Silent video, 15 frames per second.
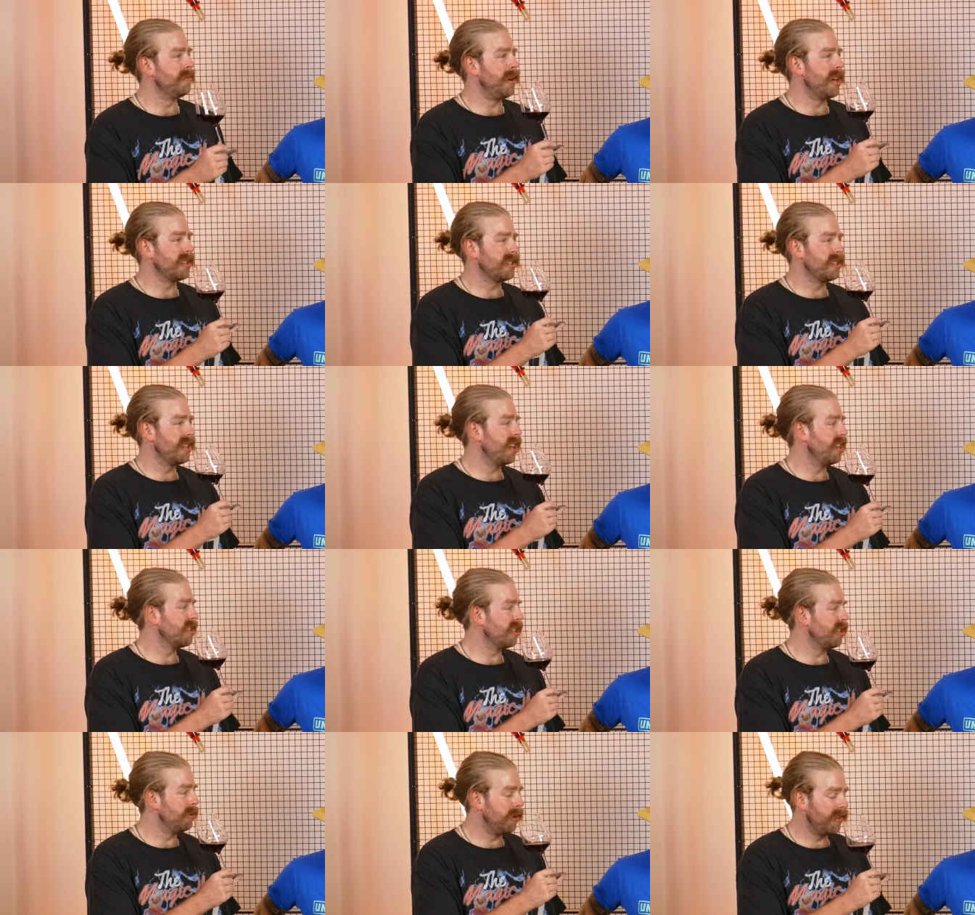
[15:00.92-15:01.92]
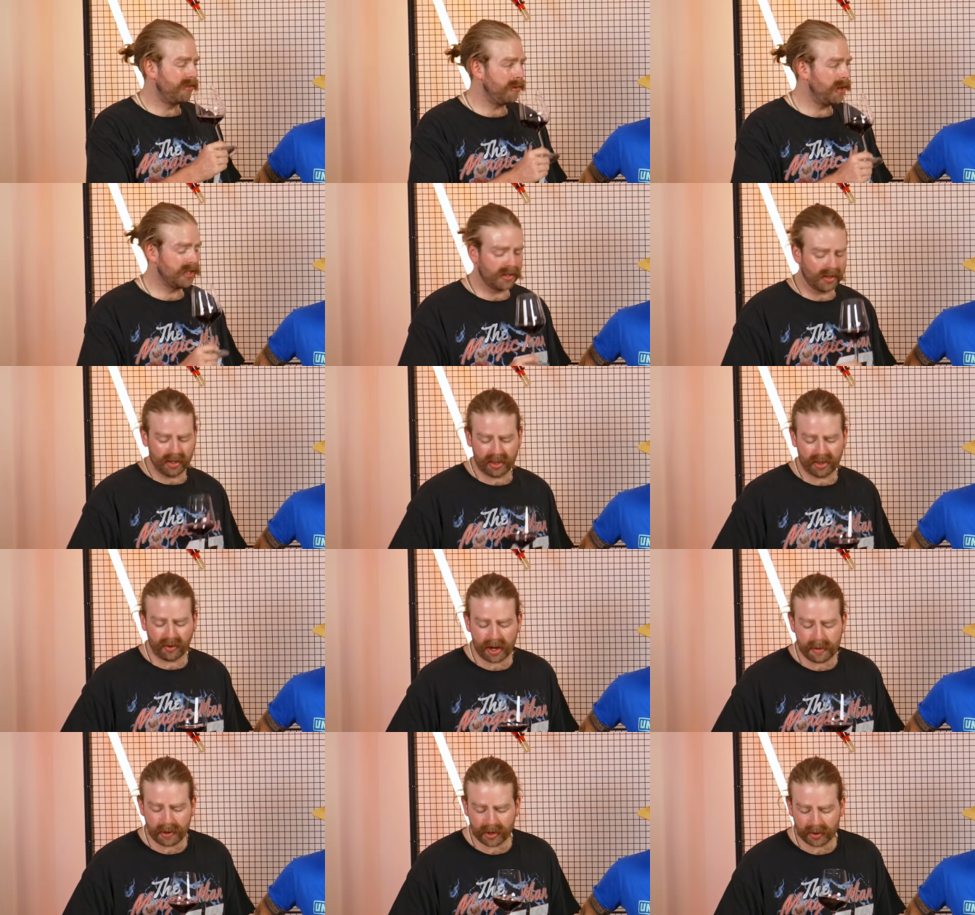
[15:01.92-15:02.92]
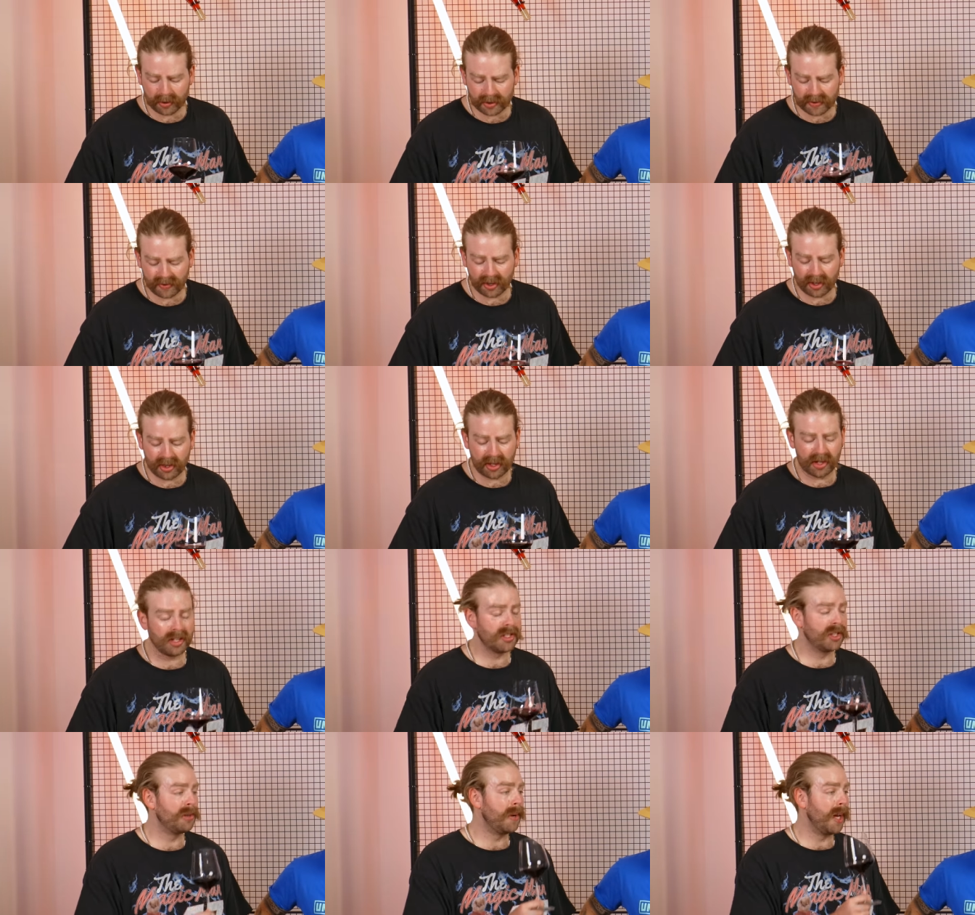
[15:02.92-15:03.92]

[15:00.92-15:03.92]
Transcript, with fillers: amongst things a little bit for me. So I got 3 bottles for 32